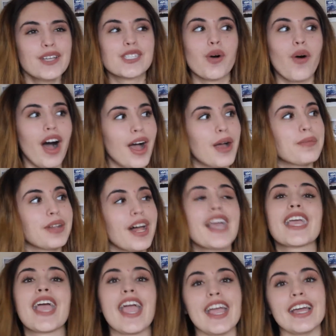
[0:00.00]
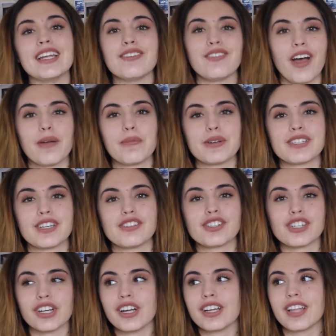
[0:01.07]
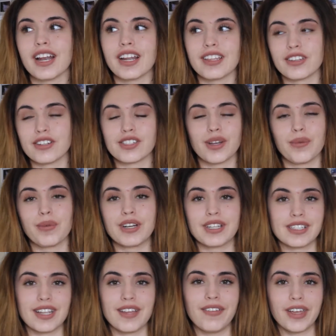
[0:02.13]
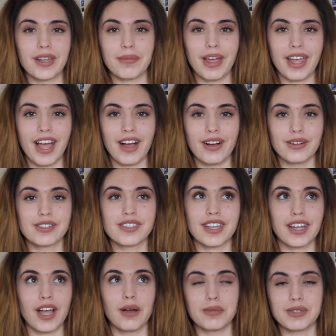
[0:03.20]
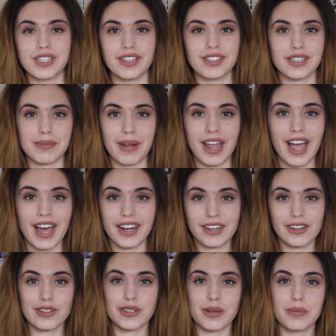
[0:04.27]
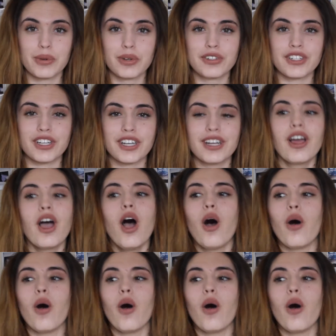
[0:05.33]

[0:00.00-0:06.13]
So I'm like 85% sure that either someone is living in my house upstairs in my attic or some bullshit,